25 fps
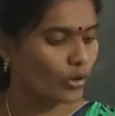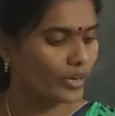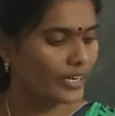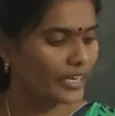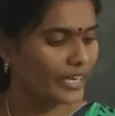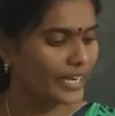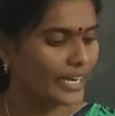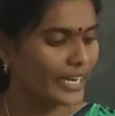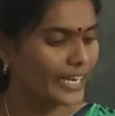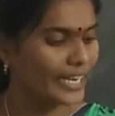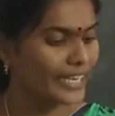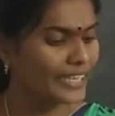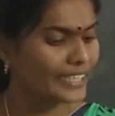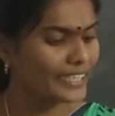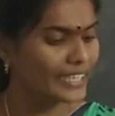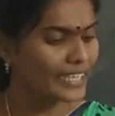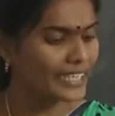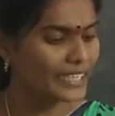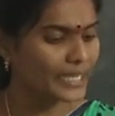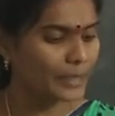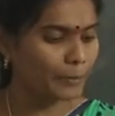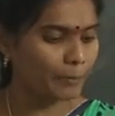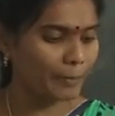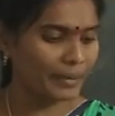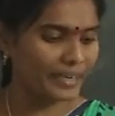are
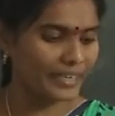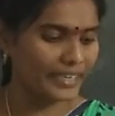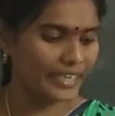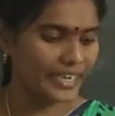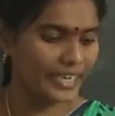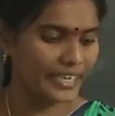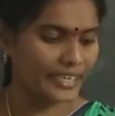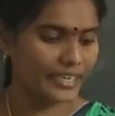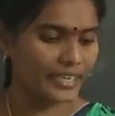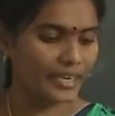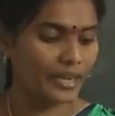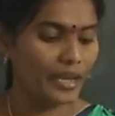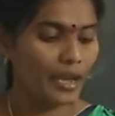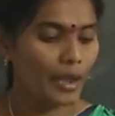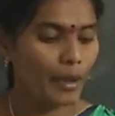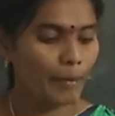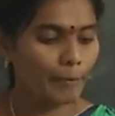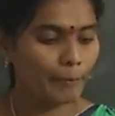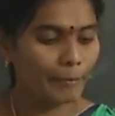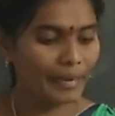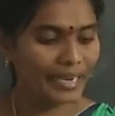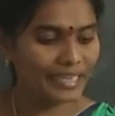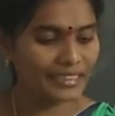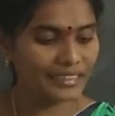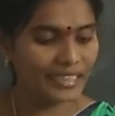interdependent
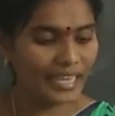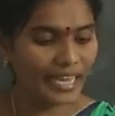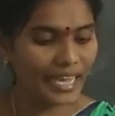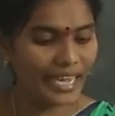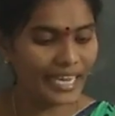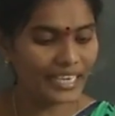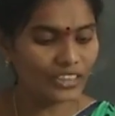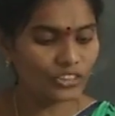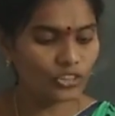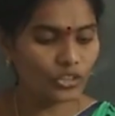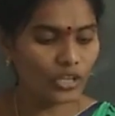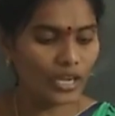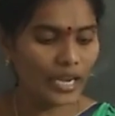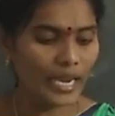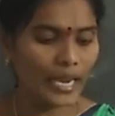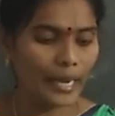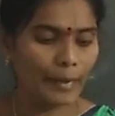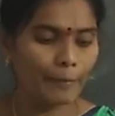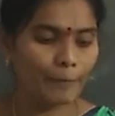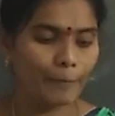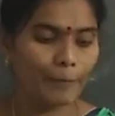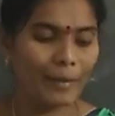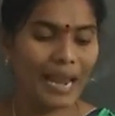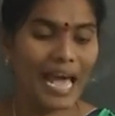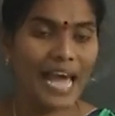make the earth
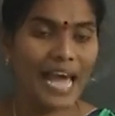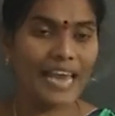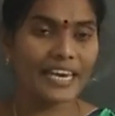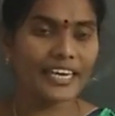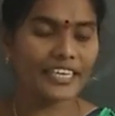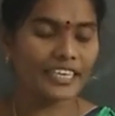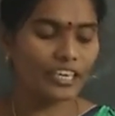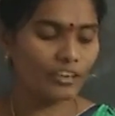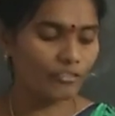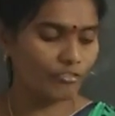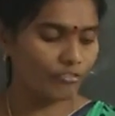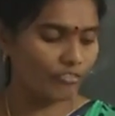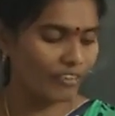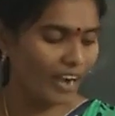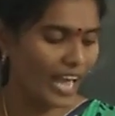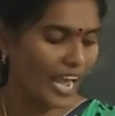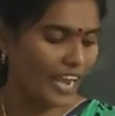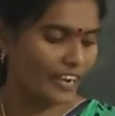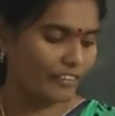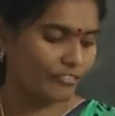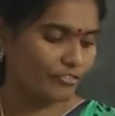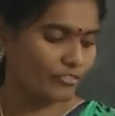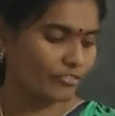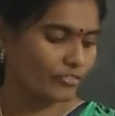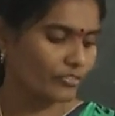a planet of
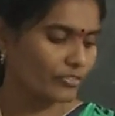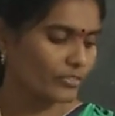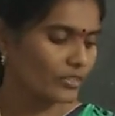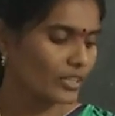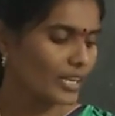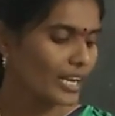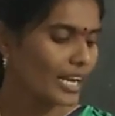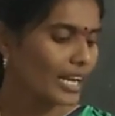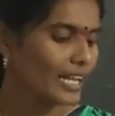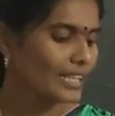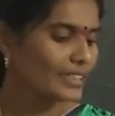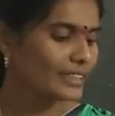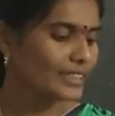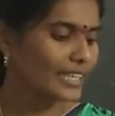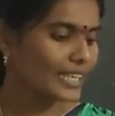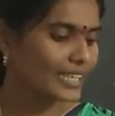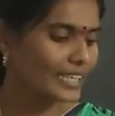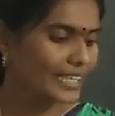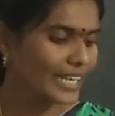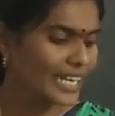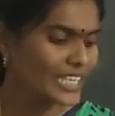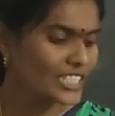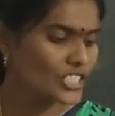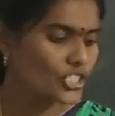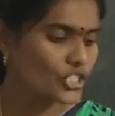life. The
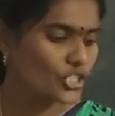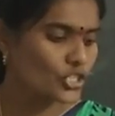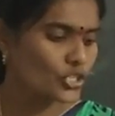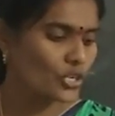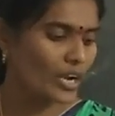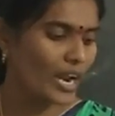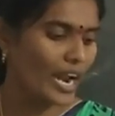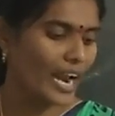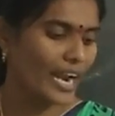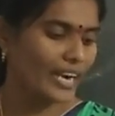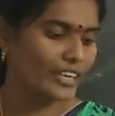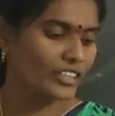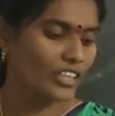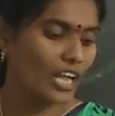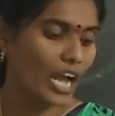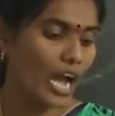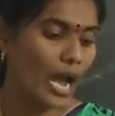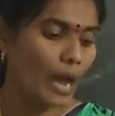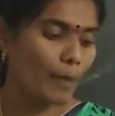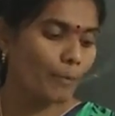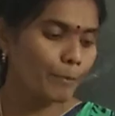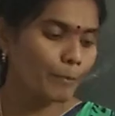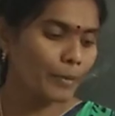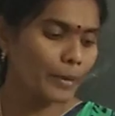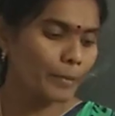crust and the
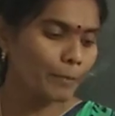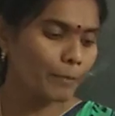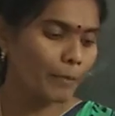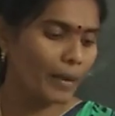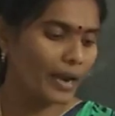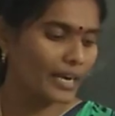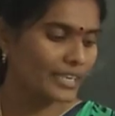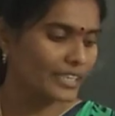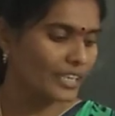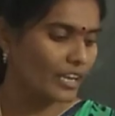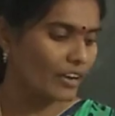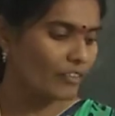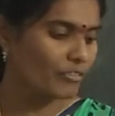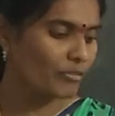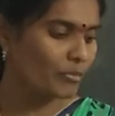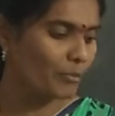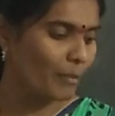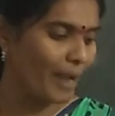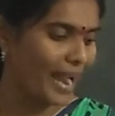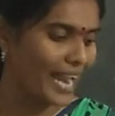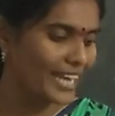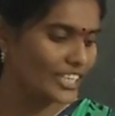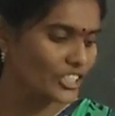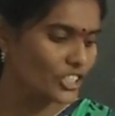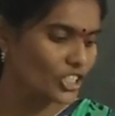upper part of
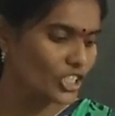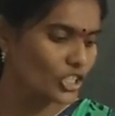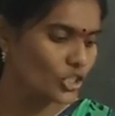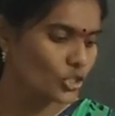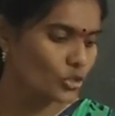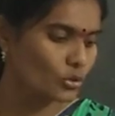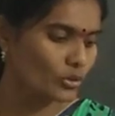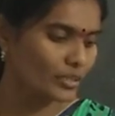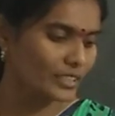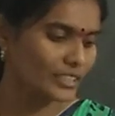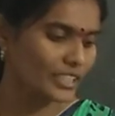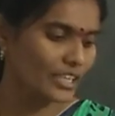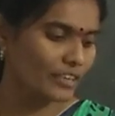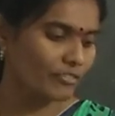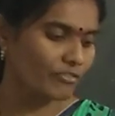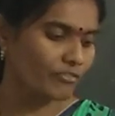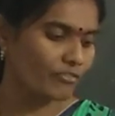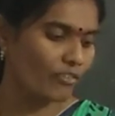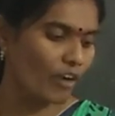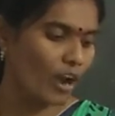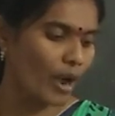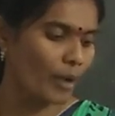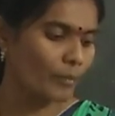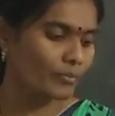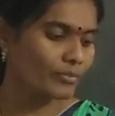mantle together
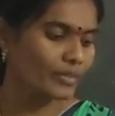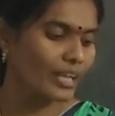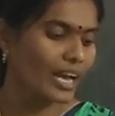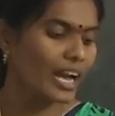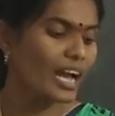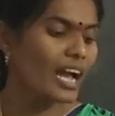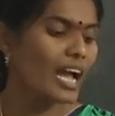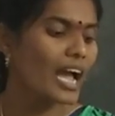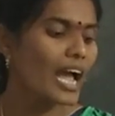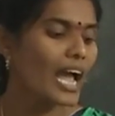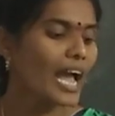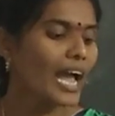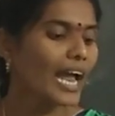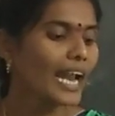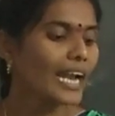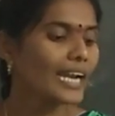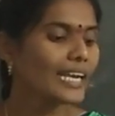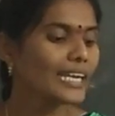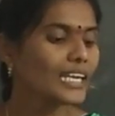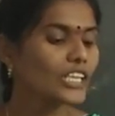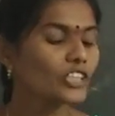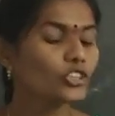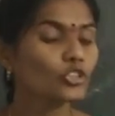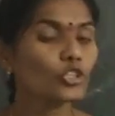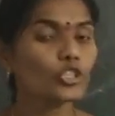form the
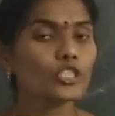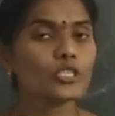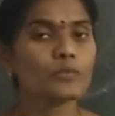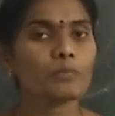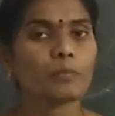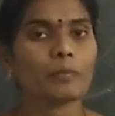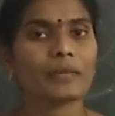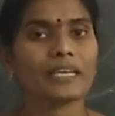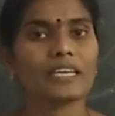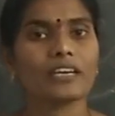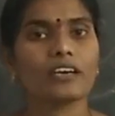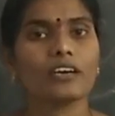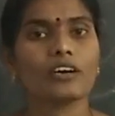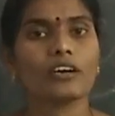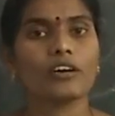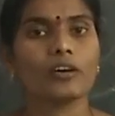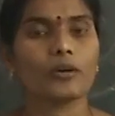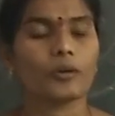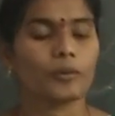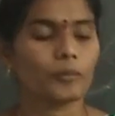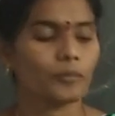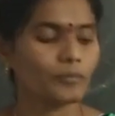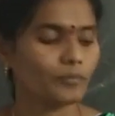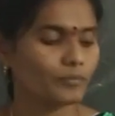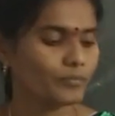lithosphere.